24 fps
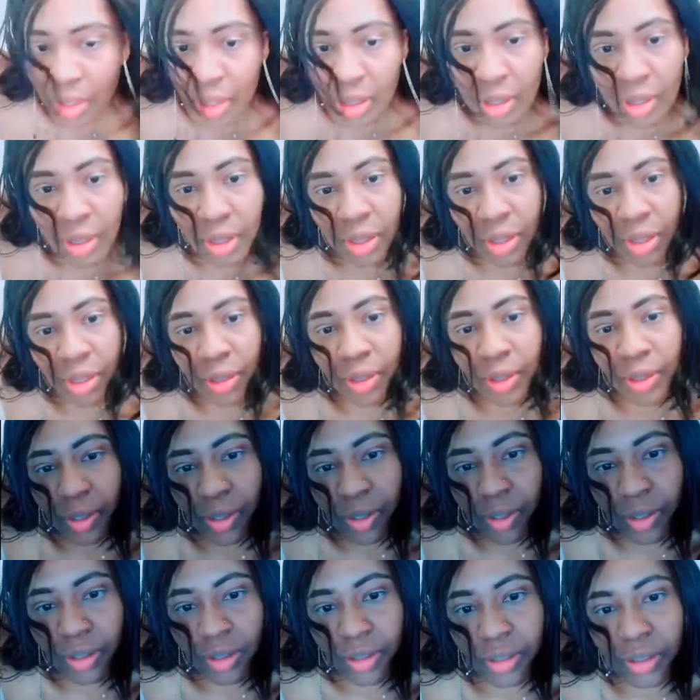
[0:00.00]

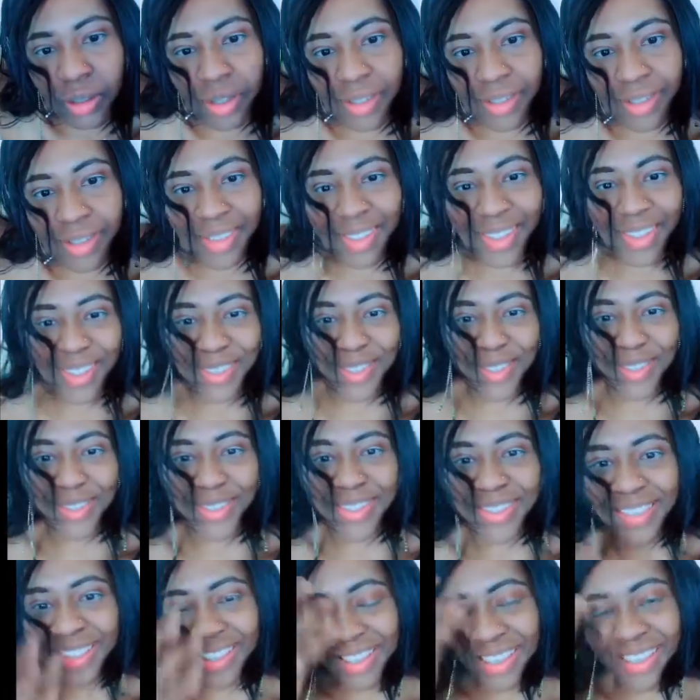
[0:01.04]
Can you
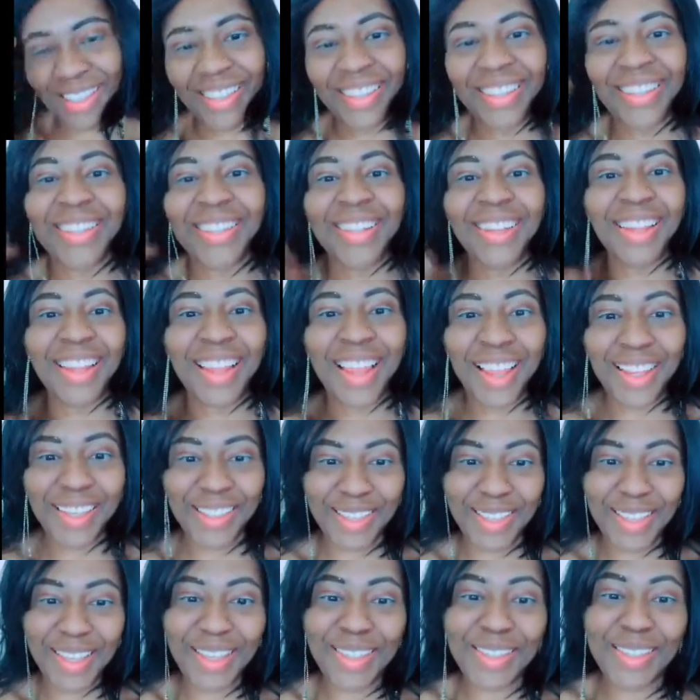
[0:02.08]
see the light
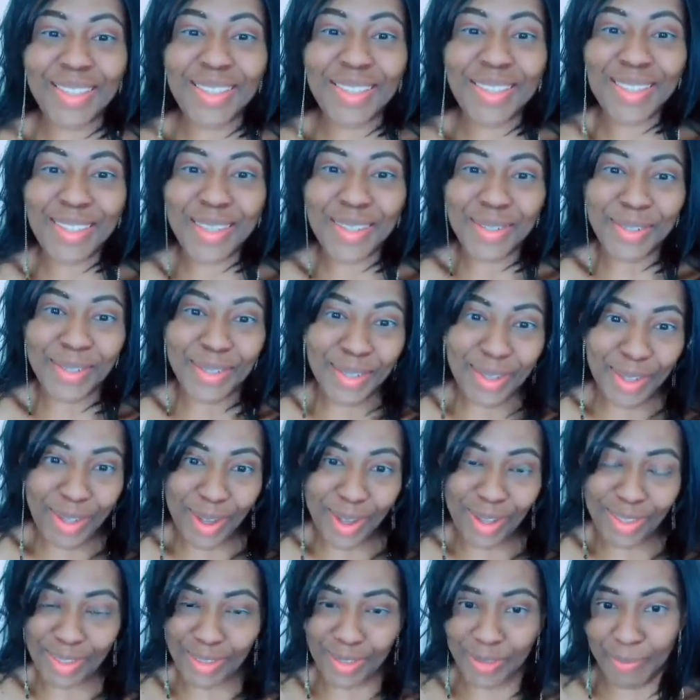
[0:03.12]
is still
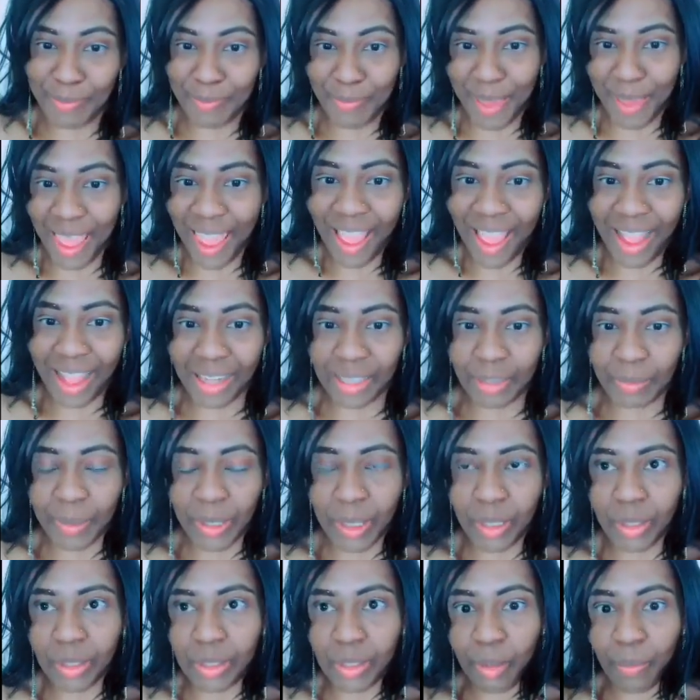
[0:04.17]
not bad
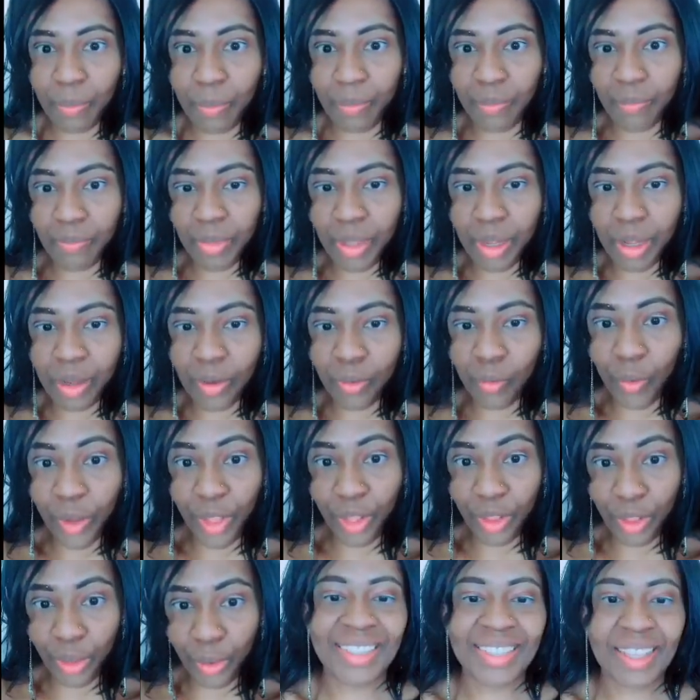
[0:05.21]
because the
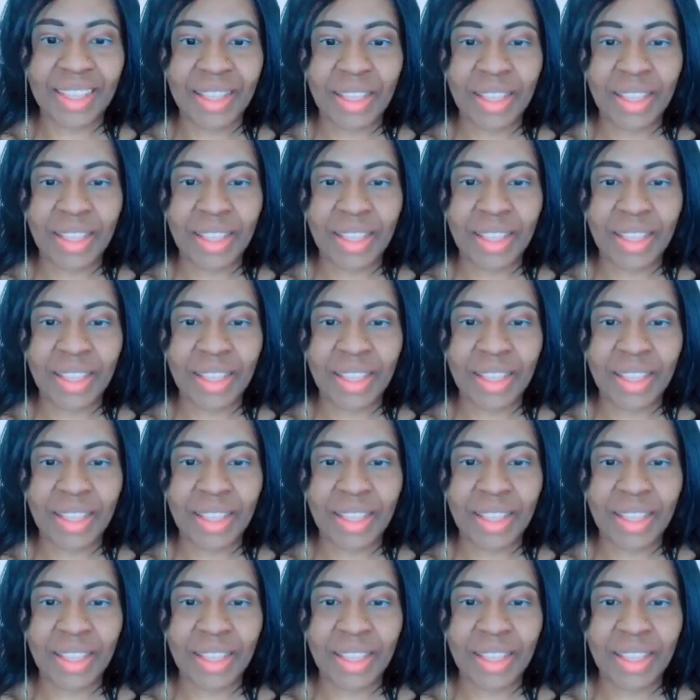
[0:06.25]
window.